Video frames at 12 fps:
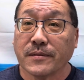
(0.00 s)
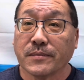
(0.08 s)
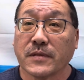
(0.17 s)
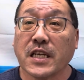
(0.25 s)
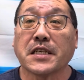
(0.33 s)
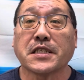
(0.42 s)

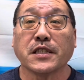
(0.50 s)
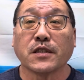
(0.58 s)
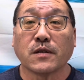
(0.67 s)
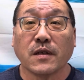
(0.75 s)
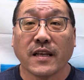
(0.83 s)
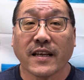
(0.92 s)

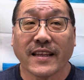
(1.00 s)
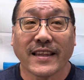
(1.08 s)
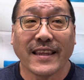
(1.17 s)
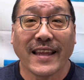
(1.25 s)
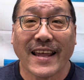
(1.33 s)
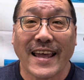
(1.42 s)
dishes
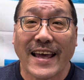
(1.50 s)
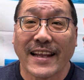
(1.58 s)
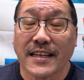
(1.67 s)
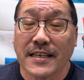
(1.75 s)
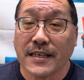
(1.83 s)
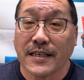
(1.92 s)
at
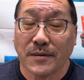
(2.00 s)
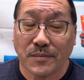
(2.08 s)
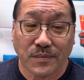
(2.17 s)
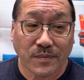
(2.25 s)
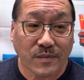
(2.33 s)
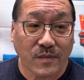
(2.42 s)

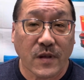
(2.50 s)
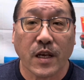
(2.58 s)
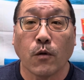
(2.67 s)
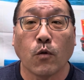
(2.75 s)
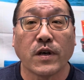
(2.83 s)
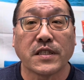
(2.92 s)
there
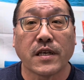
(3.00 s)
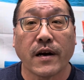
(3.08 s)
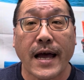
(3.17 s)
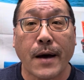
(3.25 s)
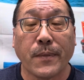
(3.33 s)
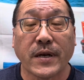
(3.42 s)
was their
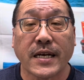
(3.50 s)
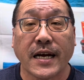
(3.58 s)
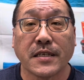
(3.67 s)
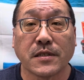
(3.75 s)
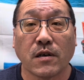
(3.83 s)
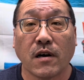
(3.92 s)

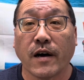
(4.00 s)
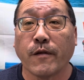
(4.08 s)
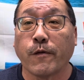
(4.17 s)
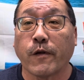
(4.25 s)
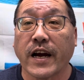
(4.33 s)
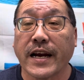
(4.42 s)
appetizer on
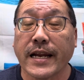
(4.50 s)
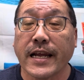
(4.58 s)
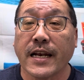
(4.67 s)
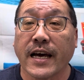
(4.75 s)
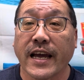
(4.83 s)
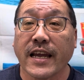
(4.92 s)
Friday
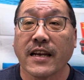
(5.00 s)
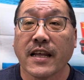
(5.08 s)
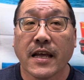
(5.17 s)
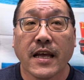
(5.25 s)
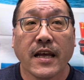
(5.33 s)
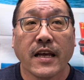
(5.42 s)
night.
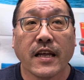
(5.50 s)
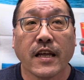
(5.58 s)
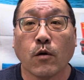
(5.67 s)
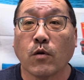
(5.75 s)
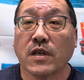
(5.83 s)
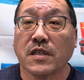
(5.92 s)

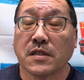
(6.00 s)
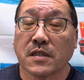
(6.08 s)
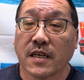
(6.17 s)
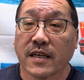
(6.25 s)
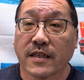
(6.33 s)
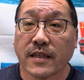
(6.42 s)
It was
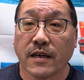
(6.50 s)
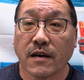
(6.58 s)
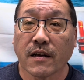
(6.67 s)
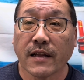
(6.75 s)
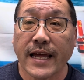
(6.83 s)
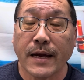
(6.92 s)
their
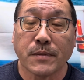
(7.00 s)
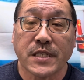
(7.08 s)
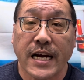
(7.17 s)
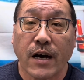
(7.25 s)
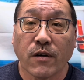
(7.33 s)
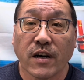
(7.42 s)
clam
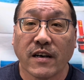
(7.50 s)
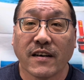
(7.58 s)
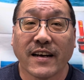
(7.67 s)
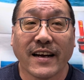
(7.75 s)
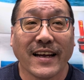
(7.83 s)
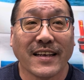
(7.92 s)
chowder,
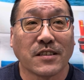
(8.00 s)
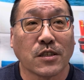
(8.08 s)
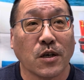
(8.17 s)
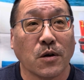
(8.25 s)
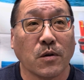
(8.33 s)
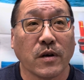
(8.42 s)
and
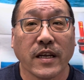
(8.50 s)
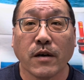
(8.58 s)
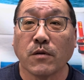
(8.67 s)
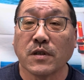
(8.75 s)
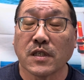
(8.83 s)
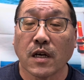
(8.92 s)
so it
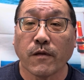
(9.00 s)
was